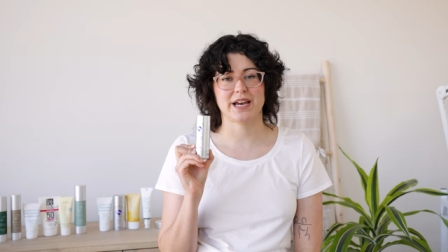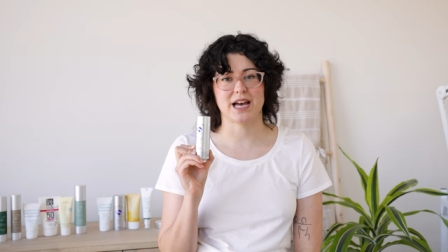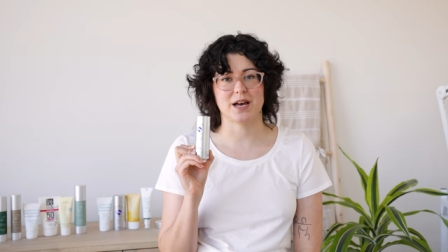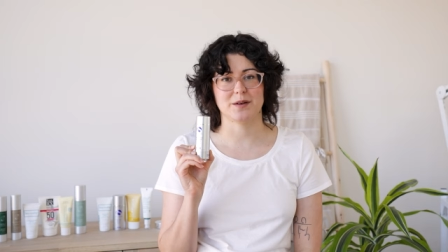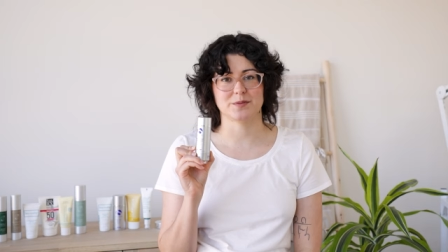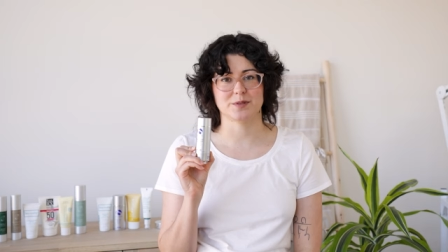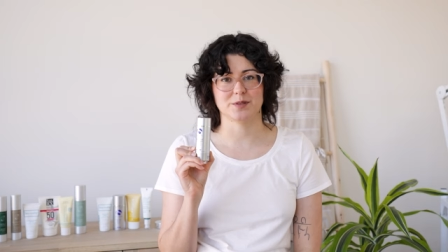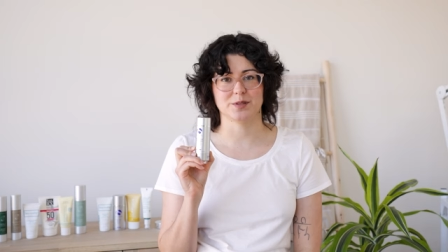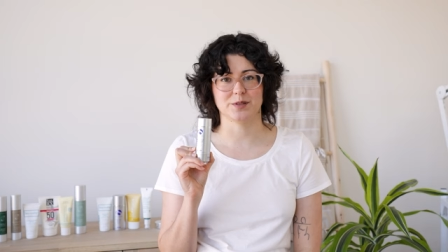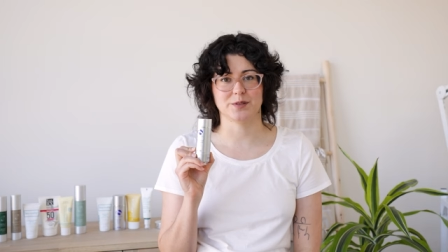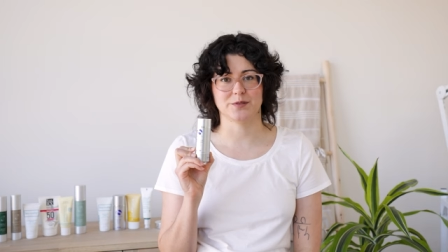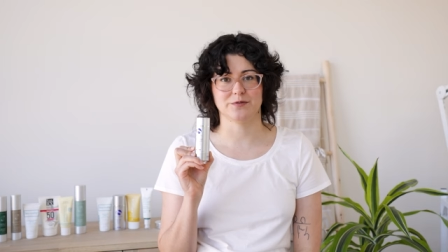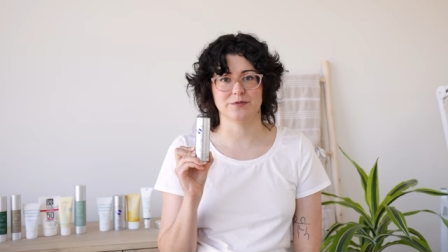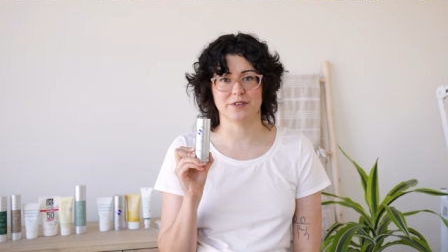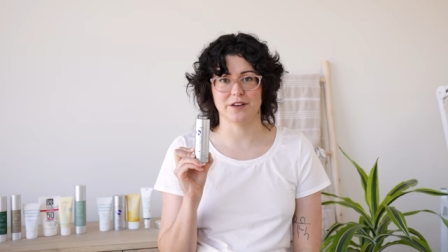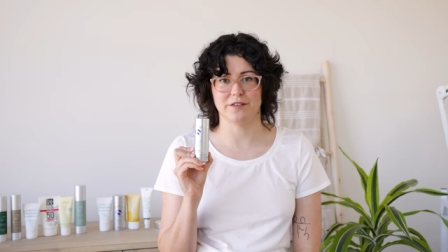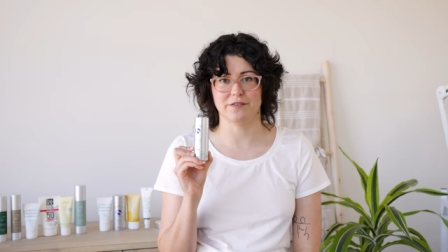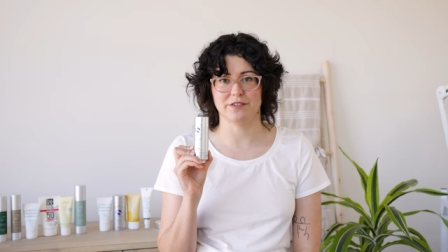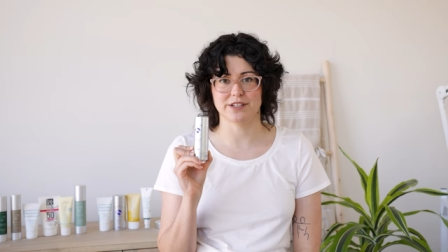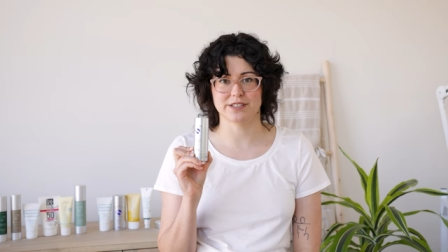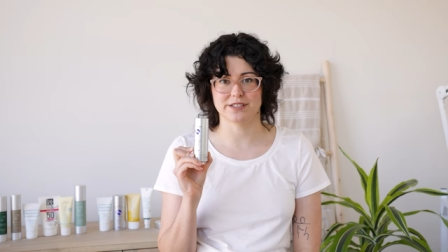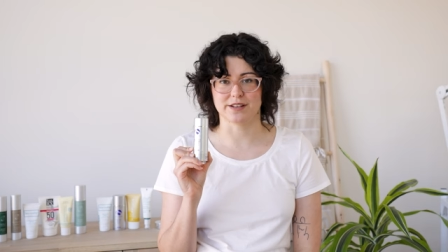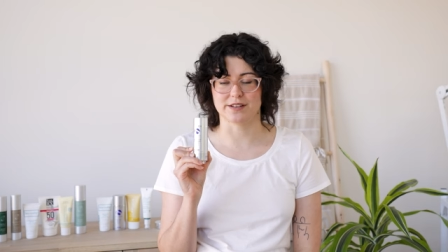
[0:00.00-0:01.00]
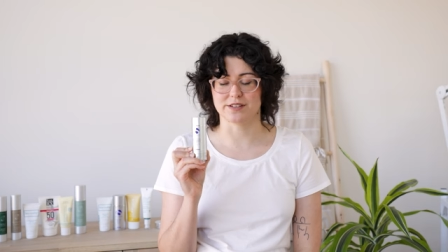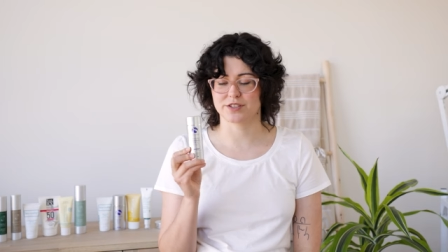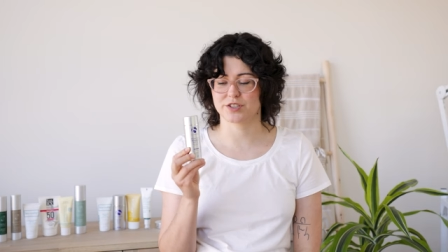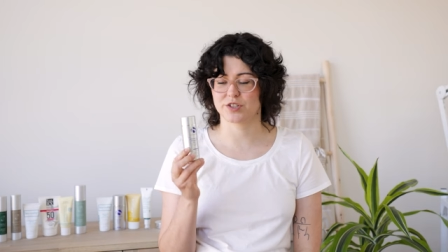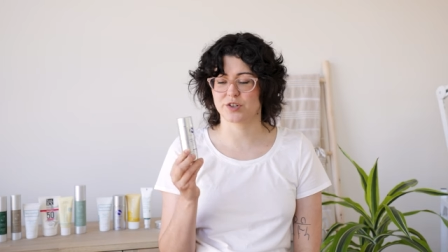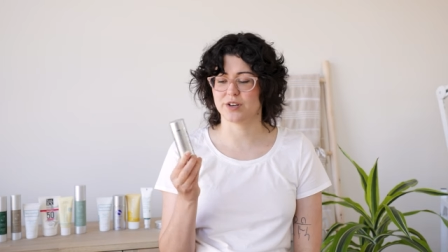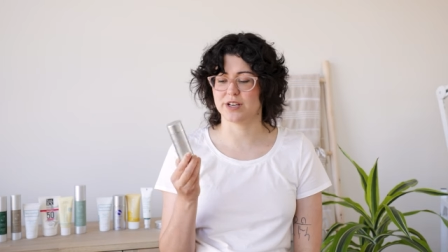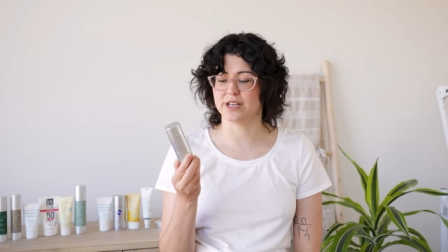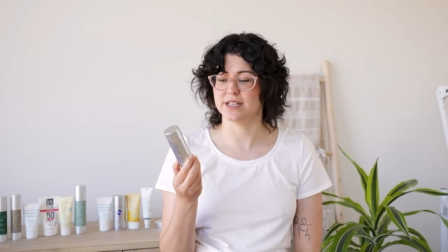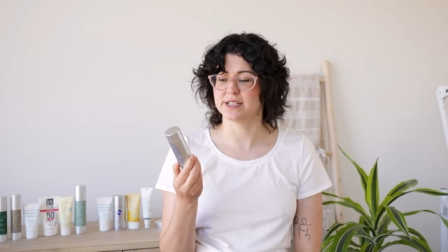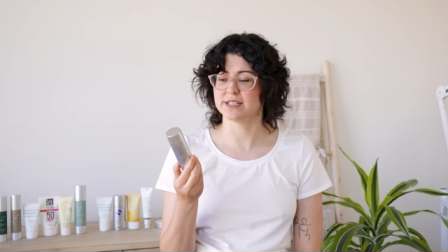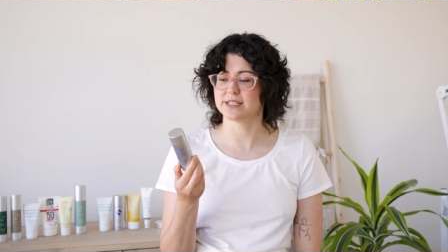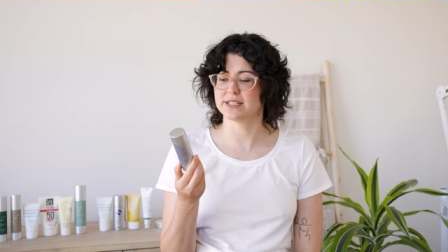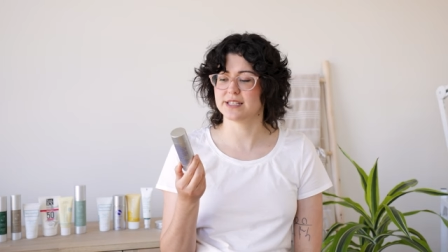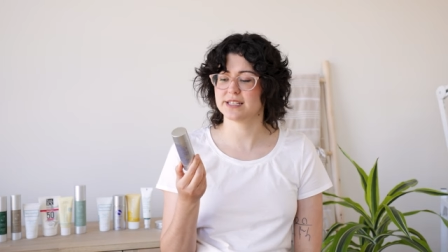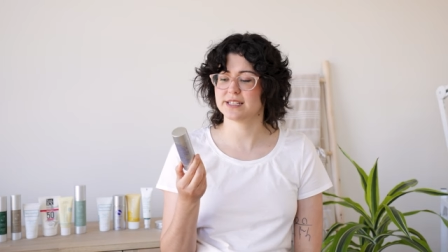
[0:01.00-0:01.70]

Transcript: absolute favorite sunscreens.